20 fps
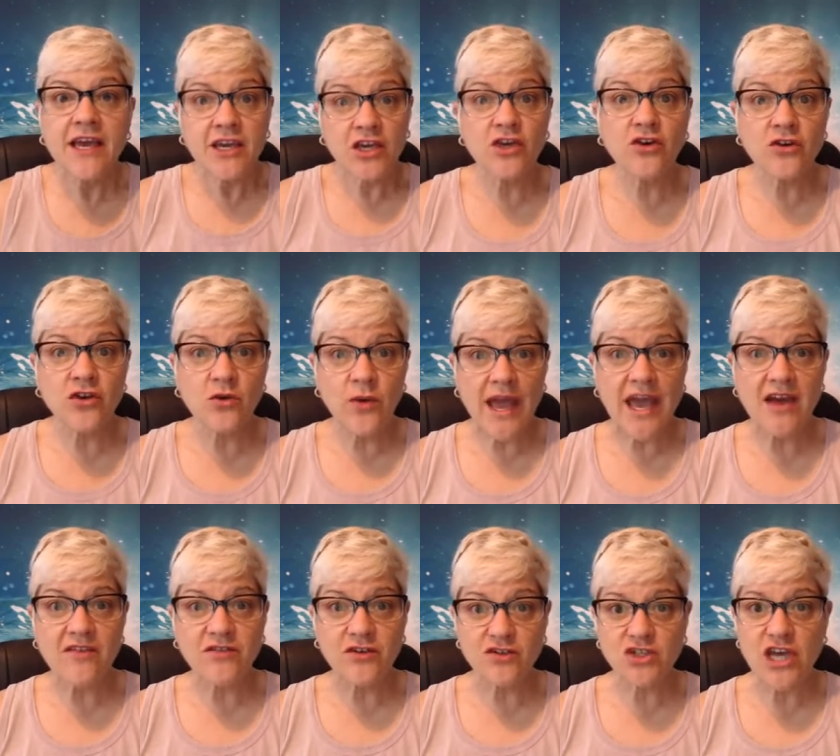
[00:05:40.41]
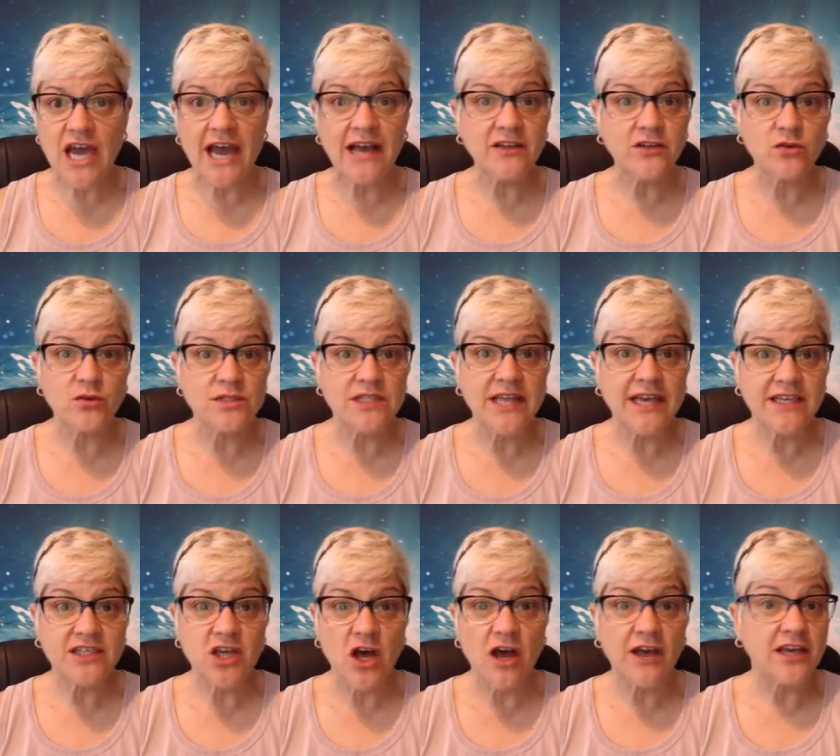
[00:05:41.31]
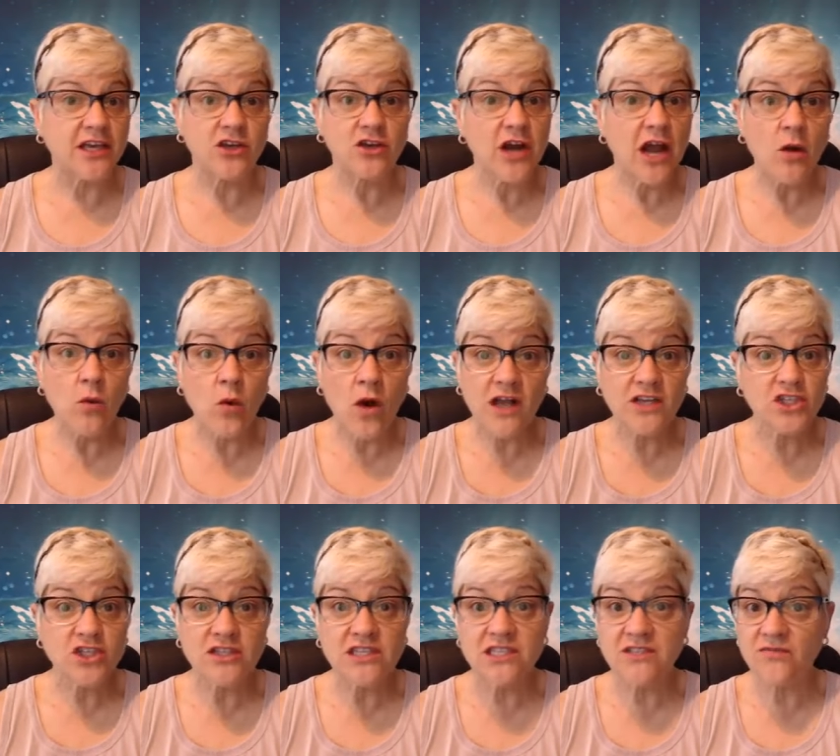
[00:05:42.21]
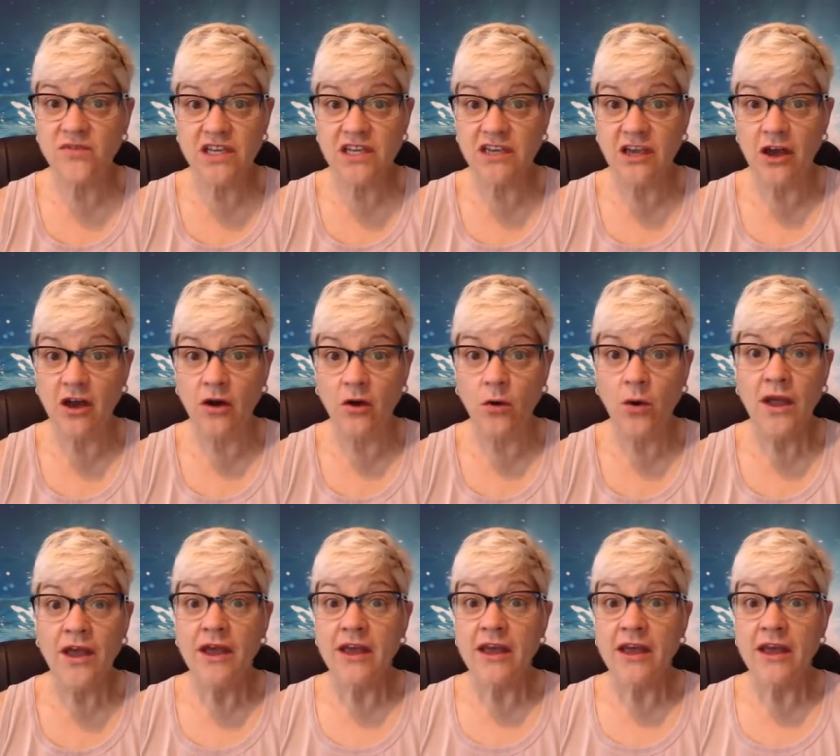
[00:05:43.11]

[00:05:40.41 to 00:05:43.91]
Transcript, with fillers: Here you have your child who's late talking. You're not watching this video